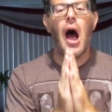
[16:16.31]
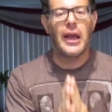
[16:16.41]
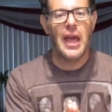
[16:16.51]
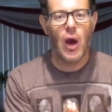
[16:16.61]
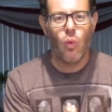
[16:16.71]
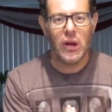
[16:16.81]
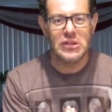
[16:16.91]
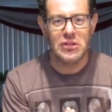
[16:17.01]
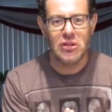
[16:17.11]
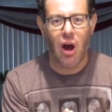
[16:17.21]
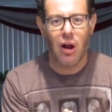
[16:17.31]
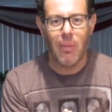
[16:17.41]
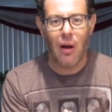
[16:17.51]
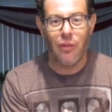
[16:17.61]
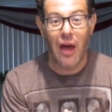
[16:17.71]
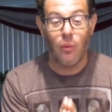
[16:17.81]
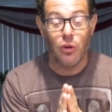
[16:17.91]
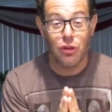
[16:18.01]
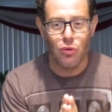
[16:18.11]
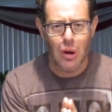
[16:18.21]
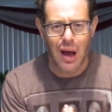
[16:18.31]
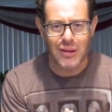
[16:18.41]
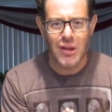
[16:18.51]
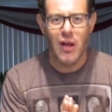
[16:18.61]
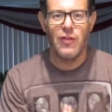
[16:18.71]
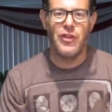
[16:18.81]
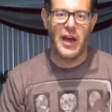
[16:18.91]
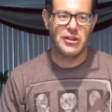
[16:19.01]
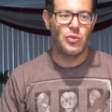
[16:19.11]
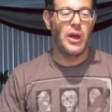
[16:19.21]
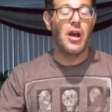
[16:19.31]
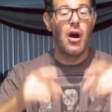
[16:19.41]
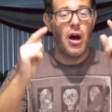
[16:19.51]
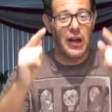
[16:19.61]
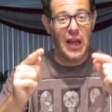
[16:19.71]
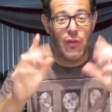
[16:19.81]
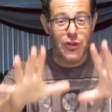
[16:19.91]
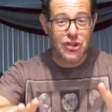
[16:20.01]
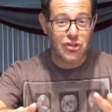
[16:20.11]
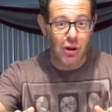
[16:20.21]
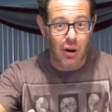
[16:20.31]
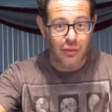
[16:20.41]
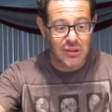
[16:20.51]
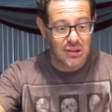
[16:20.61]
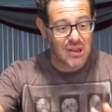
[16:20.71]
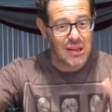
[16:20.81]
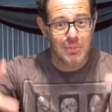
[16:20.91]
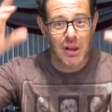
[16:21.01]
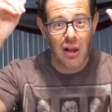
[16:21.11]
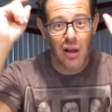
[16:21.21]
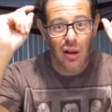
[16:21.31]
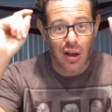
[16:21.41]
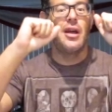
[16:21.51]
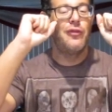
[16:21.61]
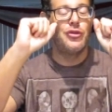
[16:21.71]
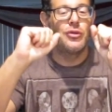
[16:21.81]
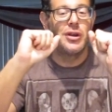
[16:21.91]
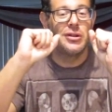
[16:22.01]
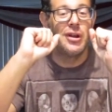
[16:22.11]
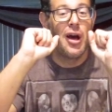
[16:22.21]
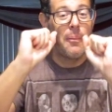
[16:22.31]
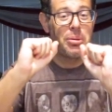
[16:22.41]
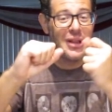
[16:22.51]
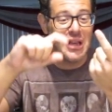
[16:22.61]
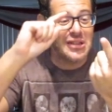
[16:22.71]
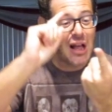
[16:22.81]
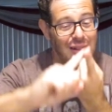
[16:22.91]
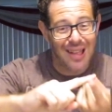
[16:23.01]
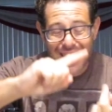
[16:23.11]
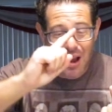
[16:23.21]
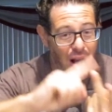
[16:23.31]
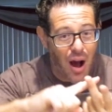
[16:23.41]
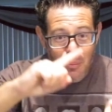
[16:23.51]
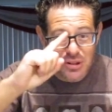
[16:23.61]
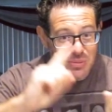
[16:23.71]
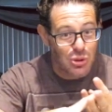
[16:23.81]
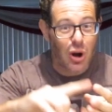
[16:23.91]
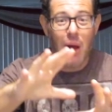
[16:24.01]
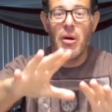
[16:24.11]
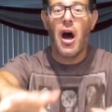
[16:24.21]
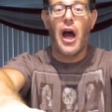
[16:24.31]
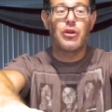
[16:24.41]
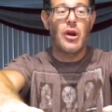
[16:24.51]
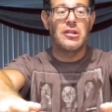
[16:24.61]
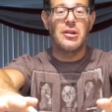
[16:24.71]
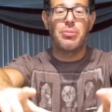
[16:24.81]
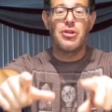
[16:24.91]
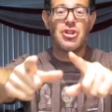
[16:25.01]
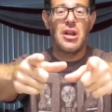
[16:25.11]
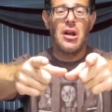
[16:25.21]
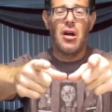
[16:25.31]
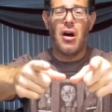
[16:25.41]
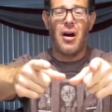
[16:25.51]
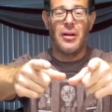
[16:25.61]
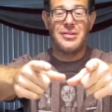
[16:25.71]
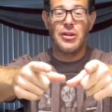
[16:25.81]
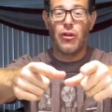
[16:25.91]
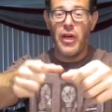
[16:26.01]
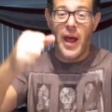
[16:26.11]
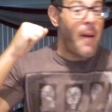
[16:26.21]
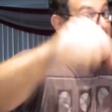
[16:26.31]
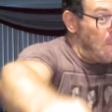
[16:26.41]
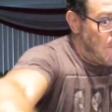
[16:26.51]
I can't wait to talk about that with you guys next week. Again, this is the Ervits assessment. If you could please like, comment, subscribe, I greatly appreciate it. Until then.